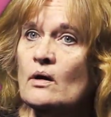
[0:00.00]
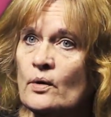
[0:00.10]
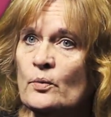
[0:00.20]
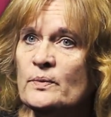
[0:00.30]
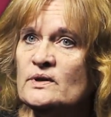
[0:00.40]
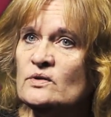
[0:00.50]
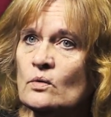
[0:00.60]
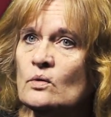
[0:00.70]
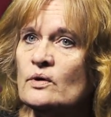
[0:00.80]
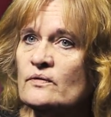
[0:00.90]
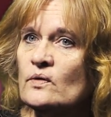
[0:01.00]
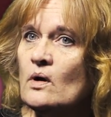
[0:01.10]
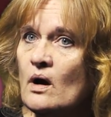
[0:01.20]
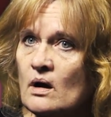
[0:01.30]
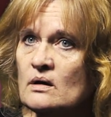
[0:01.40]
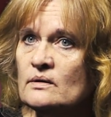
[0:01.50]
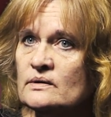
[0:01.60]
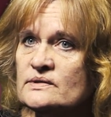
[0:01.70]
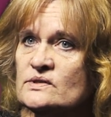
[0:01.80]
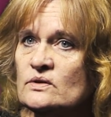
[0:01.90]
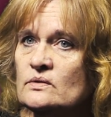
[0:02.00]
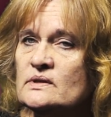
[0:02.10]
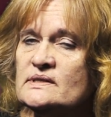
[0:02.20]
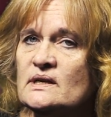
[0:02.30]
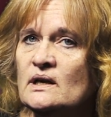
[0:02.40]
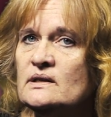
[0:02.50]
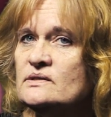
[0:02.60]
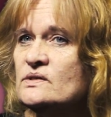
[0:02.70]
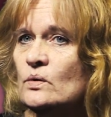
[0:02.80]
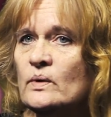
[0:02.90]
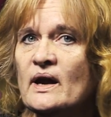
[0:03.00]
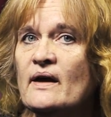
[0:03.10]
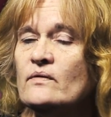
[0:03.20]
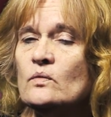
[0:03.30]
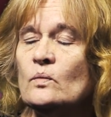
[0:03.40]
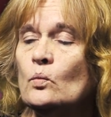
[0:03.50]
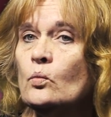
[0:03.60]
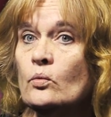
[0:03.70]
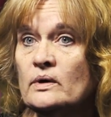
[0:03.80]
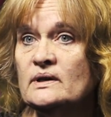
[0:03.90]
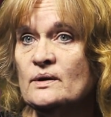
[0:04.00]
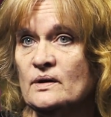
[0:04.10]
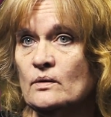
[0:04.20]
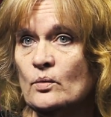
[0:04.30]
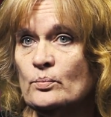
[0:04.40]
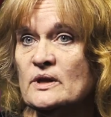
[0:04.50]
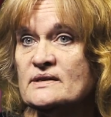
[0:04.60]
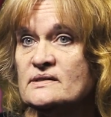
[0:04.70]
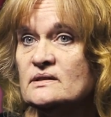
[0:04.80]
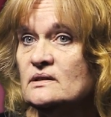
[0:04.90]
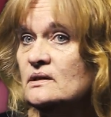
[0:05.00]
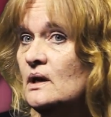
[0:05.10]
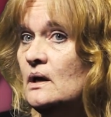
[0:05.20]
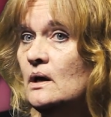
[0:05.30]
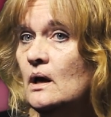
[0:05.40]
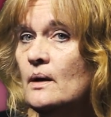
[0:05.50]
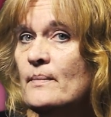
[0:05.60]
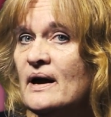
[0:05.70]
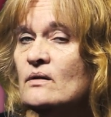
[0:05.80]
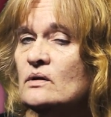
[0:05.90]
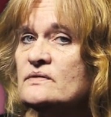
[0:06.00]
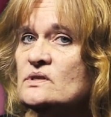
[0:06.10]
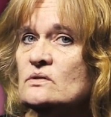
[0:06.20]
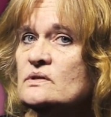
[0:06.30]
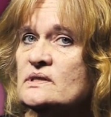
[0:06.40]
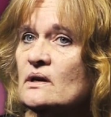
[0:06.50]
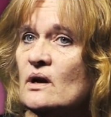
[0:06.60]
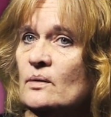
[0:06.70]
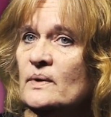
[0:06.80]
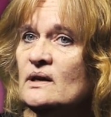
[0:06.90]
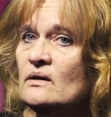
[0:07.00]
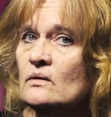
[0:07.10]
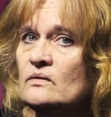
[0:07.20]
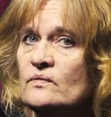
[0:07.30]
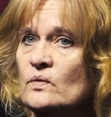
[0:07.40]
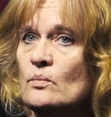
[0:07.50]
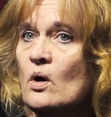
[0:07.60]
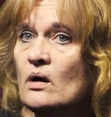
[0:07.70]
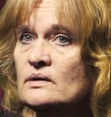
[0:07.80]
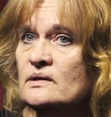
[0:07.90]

are open door for all students, and so we have a really blessed amount of students that come here from all